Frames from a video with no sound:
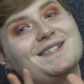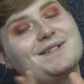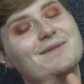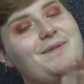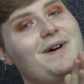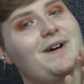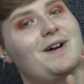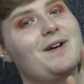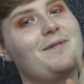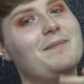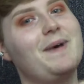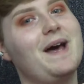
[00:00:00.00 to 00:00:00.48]

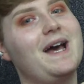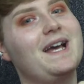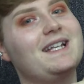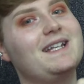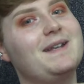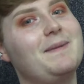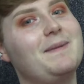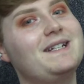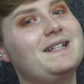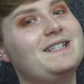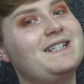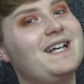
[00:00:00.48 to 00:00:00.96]
welcome back to
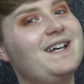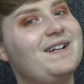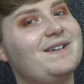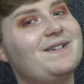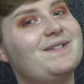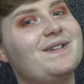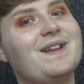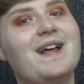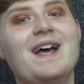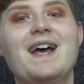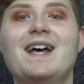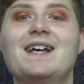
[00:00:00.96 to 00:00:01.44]
my
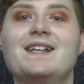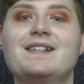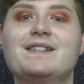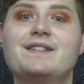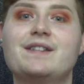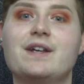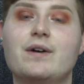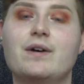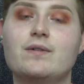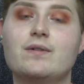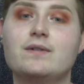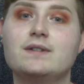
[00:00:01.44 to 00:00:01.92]
channel.
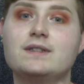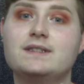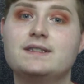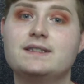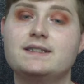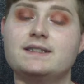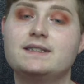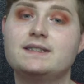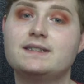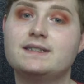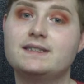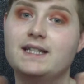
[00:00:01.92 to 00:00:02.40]
So
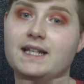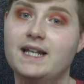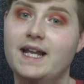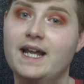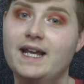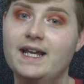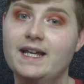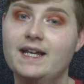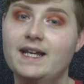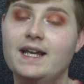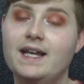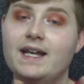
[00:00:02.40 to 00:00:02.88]

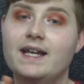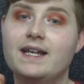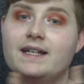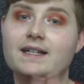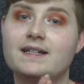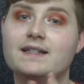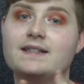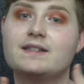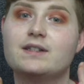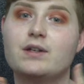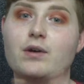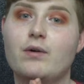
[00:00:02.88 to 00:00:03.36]
today
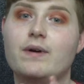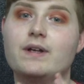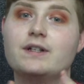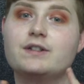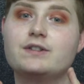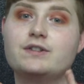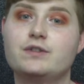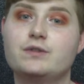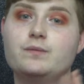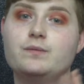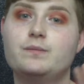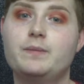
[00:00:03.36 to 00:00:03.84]
is going
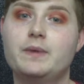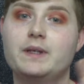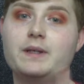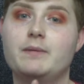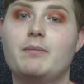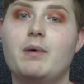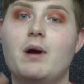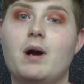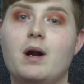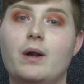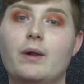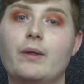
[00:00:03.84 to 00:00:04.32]
to be
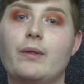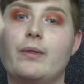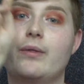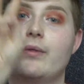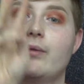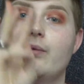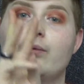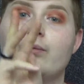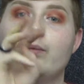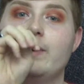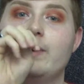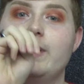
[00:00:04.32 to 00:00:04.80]
part
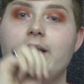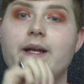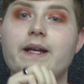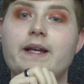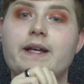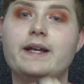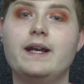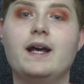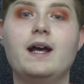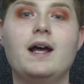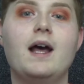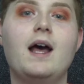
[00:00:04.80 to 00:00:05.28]

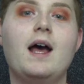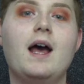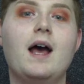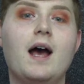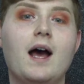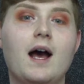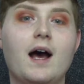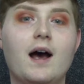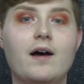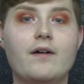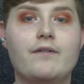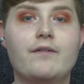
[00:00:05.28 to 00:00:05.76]
3
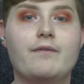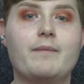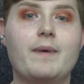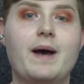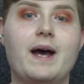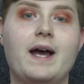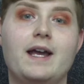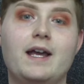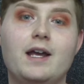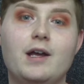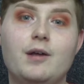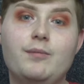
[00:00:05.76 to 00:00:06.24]
of
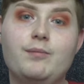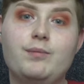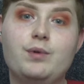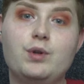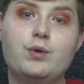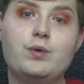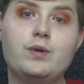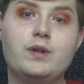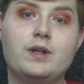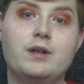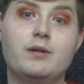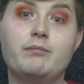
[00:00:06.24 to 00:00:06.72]
my
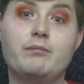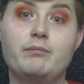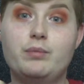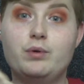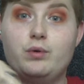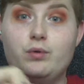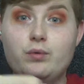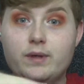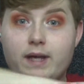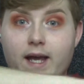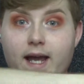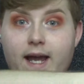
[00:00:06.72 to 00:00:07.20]
beauty
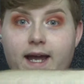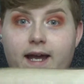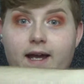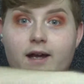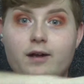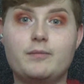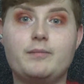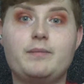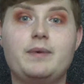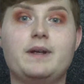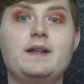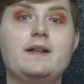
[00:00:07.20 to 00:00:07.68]
boot camp
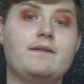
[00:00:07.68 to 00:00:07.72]
and the